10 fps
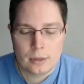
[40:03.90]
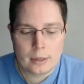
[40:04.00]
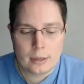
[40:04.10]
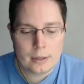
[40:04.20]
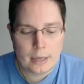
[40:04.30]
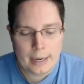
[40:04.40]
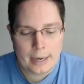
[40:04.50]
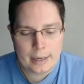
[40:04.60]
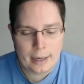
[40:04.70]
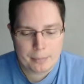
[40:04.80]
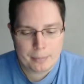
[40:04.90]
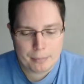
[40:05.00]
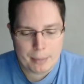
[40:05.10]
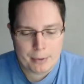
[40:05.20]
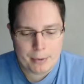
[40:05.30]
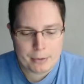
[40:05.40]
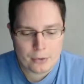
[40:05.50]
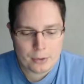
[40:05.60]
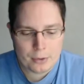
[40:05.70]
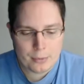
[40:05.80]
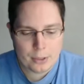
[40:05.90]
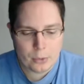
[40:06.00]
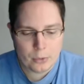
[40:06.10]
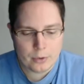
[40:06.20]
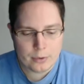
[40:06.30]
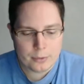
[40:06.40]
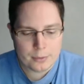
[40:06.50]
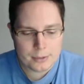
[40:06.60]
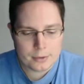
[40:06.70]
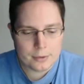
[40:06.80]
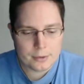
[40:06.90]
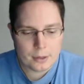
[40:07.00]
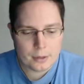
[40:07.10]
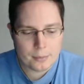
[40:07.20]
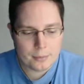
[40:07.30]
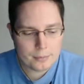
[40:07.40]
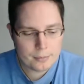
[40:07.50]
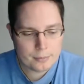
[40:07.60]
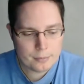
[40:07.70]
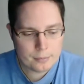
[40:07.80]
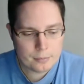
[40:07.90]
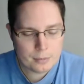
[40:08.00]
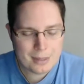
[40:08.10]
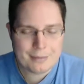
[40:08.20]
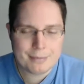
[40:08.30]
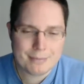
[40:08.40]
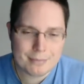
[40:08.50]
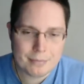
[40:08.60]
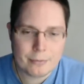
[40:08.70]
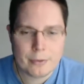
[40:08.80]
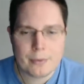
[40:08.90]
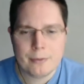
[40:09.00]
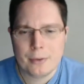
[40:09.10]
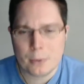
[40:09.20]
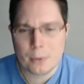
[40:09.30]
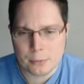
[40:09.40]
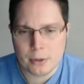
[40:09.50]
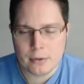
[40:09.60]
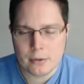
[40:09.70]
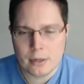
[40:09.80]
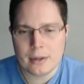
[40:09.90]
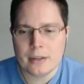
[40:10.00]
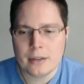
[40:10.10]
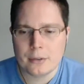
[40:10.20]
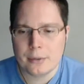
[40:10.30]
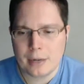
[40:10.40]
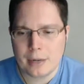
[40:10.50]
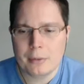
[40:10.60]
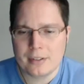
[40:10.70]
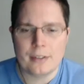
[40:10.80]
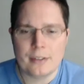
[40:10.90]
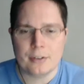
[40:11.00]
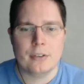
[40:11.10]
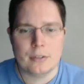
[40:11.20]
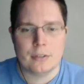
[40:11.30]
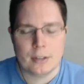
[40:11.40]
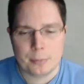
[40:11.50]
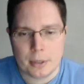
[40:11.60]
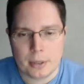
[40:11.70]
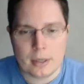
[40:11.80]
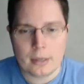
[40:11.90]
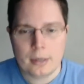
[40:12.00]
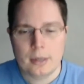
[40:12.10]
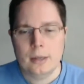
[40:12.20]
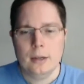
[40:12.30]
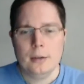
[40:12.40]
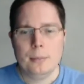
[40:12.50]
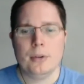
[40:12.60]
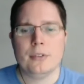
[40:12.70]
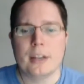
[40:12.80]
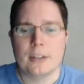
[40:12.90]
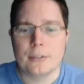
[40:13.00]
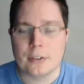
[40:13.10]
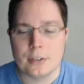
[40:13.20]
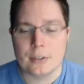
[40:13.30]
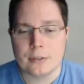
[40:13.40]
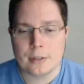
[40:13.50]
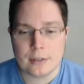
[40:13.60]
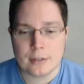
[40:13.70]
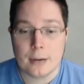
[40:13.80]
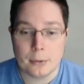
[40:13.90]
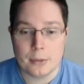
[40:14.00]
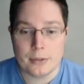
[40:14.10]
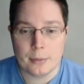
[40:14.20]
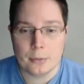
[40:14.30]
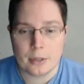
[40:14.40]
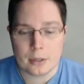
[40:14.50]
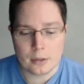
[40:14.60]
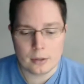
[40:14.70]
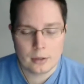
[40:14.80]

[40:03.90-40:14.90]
Yeah, I, I, I pretty much only read horror and thrillers, um, for for the most part. You know, I, I still read I read science fiction and stuff, but uh, pure science fiction, it's it's got to be re- something really good.